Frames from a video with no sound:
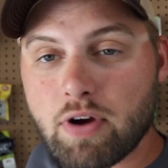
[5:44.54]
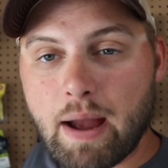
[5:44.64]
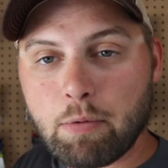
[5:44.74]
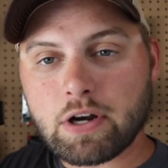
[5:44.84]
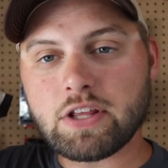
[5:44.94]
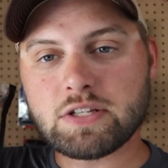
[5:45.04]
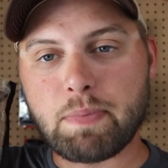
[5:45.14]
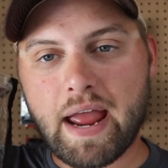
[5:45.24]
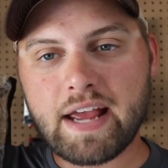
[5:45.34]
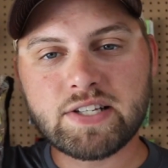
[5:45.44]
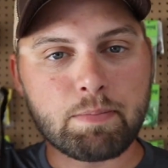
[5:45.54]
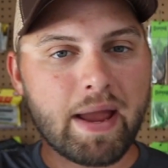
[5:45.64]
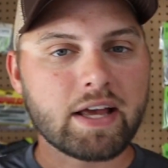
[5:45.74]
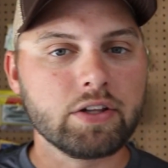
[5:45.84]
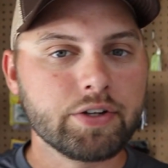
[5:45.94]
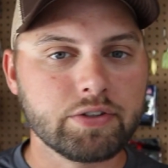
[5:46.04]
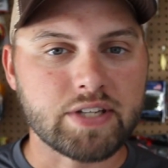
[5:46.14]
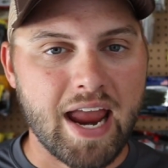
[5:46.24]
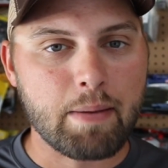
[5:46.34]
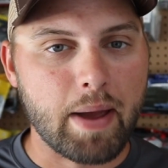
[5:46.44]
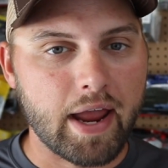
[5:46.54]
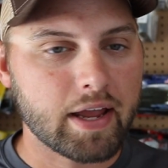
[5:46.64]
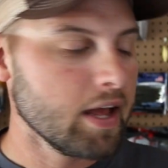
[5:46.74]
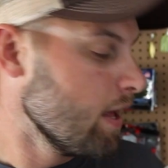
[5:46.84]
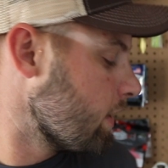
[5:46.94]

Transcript: grab one of these bags and make a little day bag.